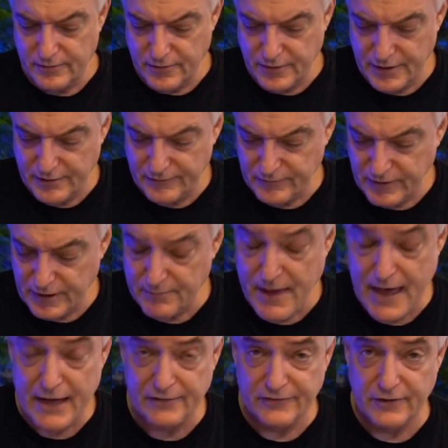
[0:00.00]
greens, you can
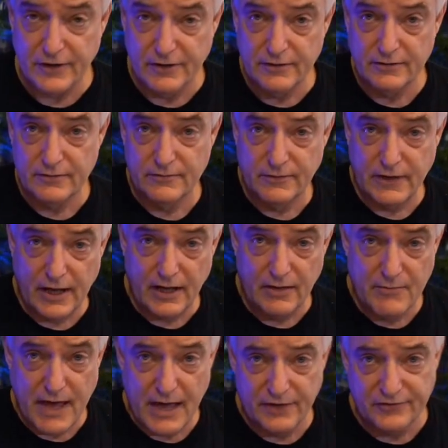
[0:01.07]
imagine. You got to
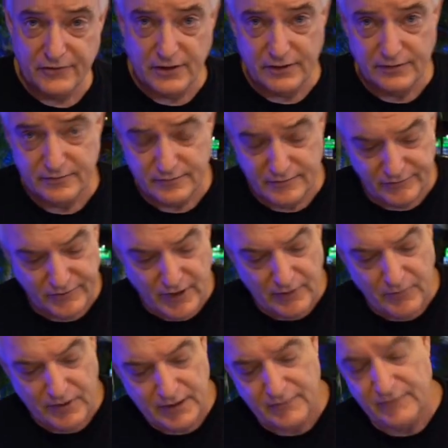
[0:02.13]
imagine. Just like we can